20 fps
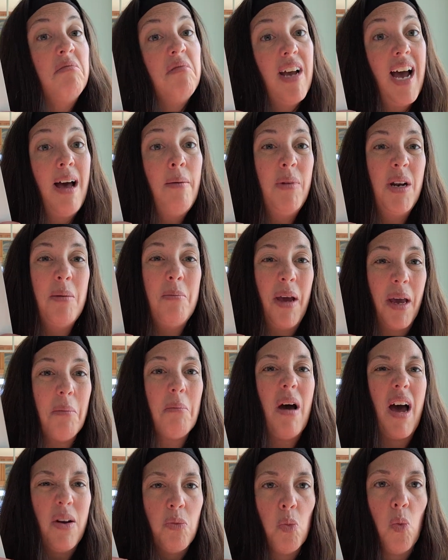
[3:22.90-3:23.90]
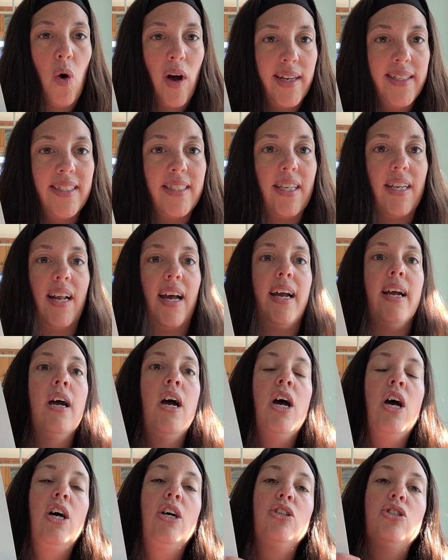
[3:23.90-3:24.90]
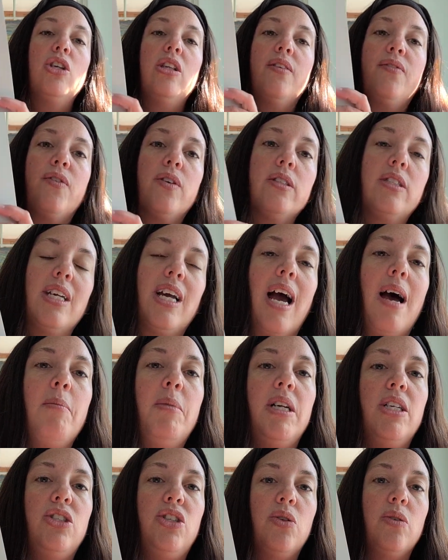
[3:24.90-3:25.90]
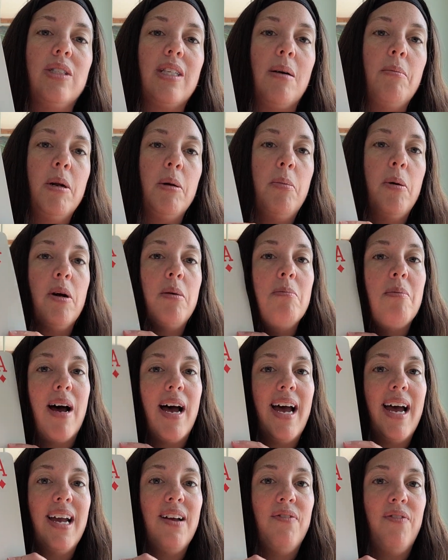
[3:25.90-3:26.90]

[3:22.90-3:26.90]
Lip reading: I'm going to make mine 1 today. So the first thing I'm going to do is I'm going to put my